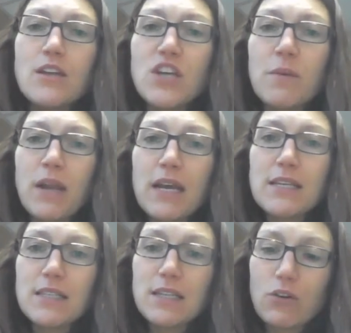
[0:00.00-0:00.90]
Jem and I
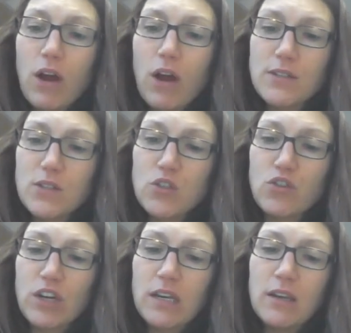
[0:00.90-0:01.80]
slid across the
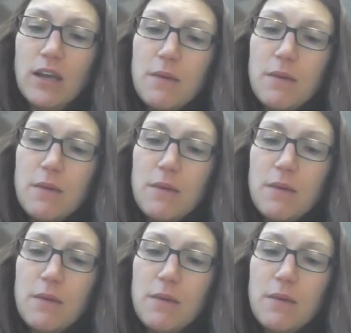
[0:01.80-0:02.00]
street.